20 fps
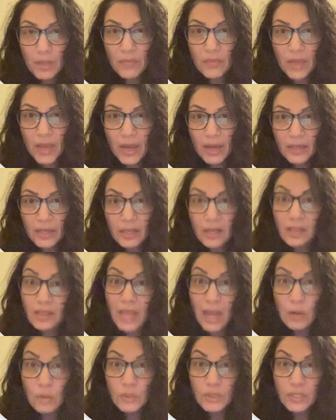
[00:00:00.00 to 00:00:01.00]
that
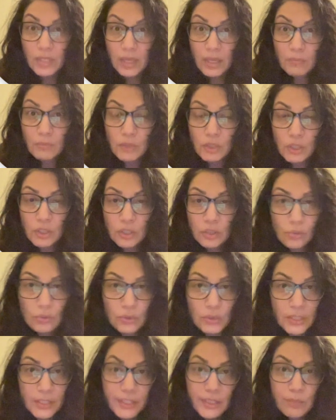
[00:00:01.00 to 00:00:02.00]
allows them to
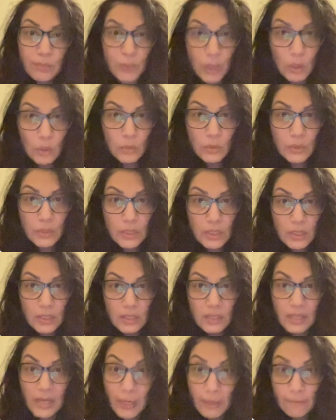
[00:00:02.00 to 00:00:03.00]
dispose
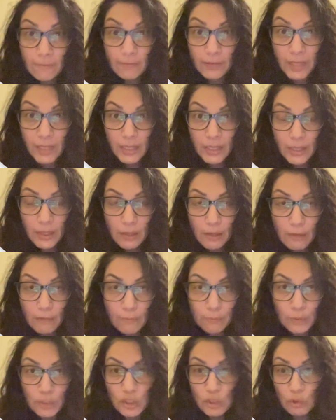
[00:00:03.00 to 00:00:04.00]
safely of
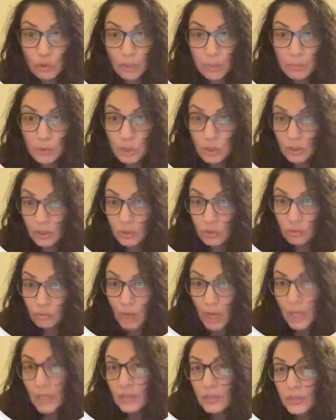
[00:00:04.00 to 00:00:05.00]
prescription
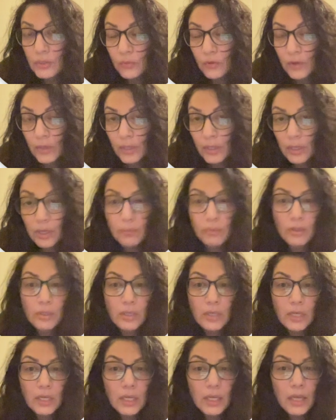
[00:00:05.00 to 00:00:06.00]
drugs for the
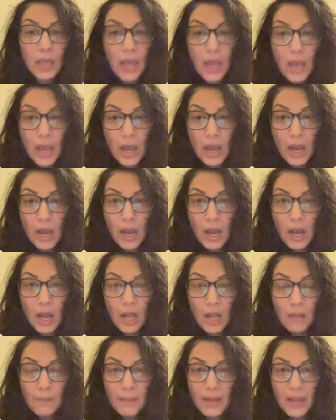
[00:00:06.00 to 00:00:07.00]
community.
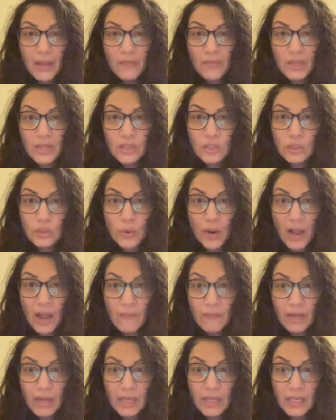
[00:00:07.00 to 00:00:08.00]
And they do have
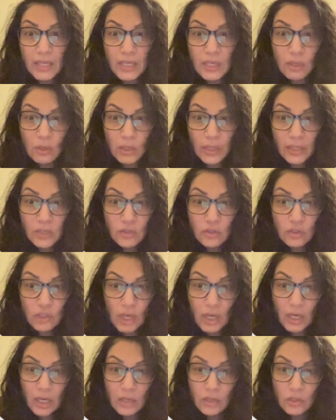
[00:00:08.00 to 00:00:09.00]
a needle
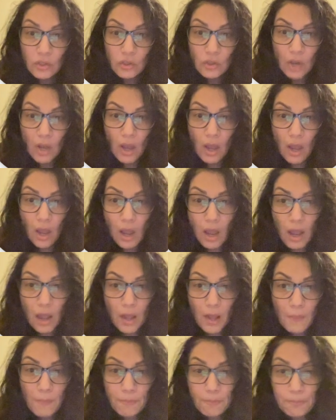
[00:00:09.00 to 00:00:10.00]
exchange
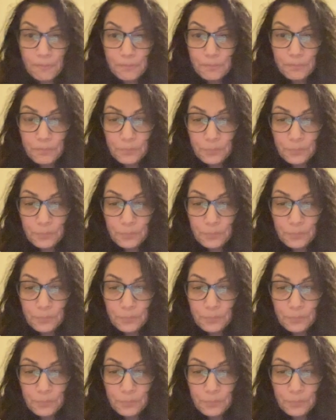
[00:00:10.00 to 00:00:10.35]
um,